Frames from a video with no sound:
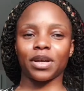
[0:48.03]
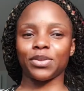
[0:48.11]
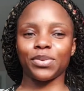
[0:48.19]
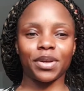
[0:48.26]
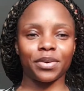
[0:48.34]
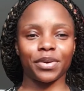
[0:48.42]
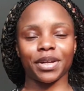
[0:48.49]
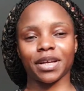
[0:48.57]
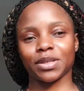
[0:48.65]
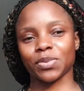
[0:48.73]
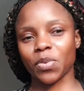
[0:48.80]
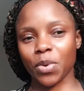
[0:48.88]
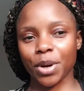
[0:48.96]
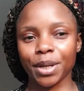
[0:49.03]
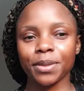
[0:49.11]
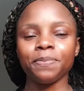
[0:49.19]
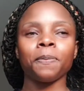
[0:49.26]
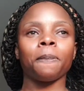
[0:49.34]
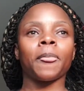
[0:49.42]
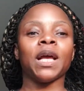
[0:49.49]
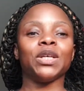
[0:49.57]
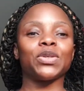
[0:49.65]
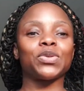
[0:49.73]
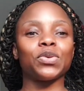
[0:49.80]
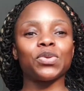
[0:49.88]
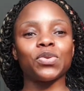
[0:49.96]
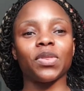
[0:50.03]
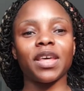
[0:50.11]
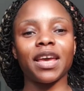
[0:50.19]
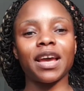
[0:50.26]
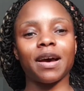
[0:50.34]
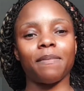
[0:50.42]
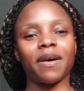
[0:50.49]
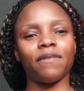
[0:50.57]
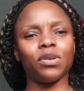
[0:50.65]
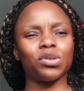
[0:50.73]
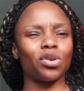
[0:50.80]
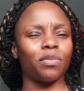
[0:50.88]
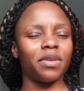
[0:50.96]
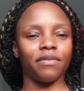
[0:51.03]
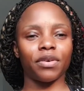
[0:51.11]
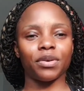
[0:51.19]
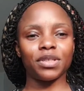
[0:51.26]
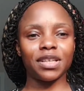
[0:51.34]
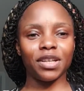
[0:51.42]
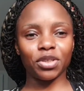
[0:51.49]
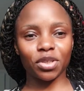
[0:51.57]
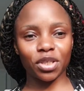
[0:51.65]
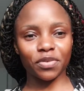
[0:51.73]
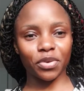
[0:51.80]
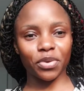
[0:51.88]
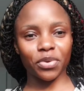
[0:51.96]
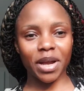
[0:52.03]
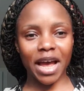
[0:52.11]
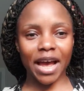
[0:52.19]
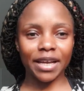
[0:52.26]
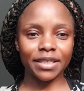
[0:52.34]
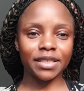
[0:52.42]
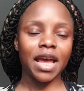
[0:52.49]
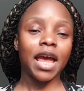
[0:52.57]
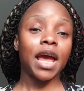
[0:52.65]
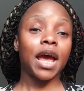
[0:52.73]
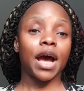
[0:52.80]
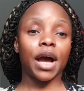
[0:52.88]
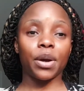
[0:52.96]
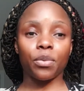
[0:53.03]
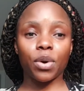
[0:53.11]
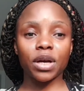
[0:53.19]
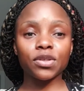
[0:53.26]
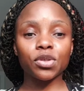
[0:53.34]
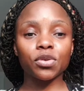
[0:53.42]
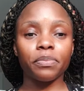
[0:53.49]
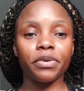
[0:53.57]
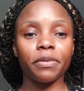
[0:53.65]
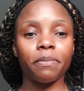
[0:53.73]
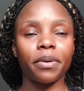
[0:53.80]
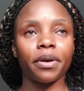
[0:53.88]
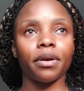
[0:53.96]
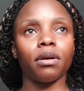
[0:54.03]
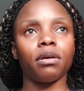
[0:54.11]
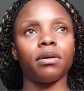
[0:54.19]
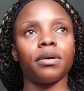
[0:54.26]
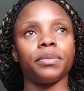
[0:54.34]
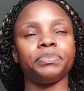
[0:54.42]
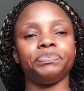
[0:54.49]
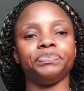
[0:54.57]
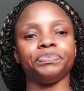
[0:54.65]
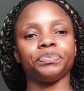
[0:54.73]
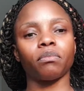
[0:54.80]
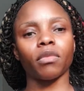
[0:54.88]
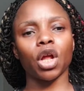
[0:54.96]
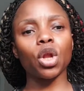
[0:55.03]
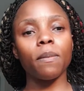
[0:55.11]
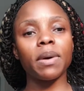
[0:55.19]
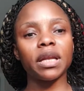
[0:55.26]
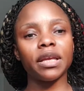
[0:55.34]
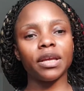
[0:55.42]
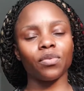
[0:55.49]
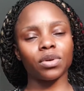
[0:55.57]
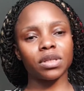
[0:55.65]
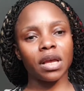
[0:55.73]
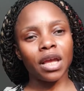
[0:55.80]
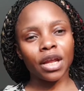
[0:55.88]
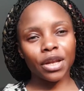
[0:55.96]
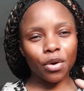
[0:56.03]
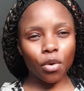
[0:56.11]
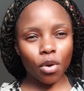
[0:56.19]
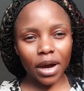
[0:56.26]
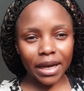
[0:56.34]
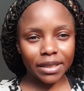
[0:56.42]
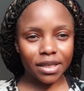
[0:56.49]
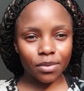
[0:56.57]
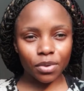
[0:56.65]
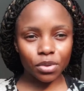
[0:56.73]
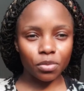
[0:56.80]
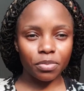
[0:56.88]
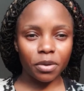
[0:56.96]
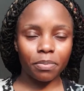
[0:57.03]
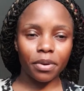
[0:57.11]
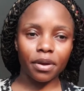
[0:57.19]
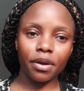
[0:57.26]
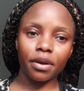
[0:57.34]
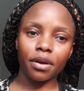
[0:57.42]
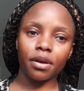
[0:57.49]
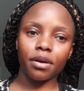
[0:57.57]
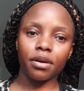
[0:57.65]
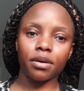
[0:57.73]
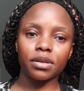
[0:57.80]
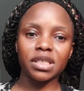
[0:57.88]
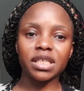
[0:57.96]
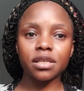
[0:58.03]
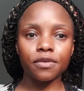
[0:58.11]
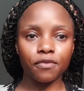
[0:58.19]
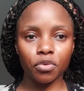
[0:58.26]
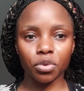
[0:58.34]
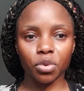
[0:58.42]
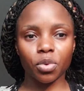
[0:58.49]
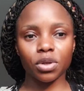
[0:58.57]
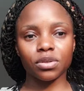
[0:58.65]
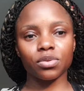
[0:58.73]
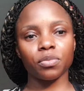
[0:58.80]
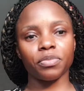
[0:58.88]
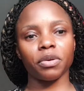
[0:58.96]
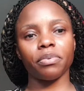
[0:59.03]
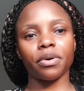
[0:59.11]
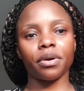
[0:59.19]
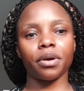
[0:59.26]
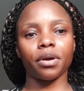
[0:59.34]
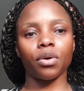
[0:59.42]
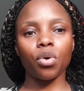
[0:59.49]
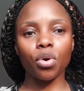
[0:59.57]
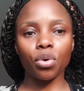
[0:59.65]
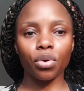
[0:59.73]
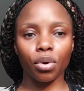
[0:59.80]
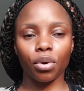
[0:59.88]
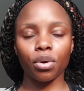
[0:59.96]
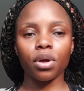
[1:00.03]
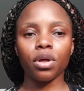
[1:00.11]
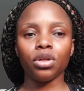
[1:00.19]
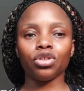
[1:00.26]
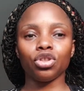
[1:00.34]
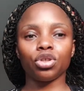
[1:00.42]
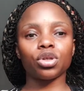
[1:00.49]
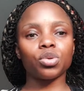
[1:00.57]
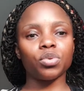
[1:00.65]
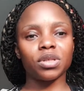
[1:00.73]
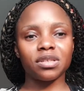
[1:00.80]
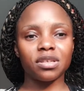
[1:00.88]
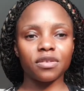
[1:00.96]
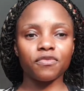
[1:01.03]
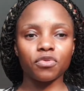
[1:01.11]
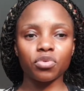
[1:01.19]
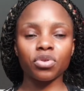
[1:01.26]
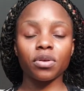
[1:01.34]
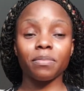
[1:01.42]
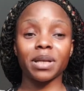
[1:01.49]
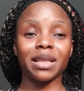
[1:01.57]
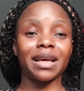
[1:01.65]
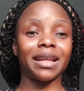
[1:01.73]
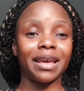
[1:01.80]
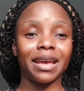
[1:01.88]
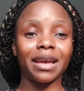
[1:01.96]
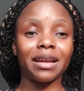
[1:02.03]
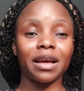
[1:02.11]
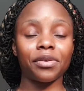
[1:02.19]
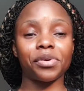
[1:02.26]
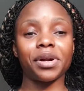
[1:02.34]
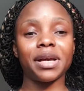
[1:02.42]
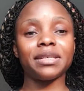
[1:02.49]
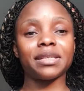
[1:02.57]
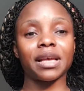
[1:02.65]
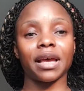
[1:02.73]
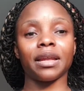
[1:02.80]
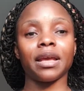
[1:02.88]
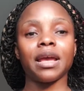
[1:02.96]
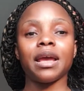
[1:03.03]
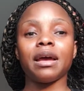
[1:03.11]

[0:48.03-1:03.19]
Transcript: are doing great as well so today i'm having something very delicious for you guys I want to prepare, um, normally it was, the whole idea was to prepare uh, uh, seafood, was to prepare uh, okra just with seafood. But at the end, I realized that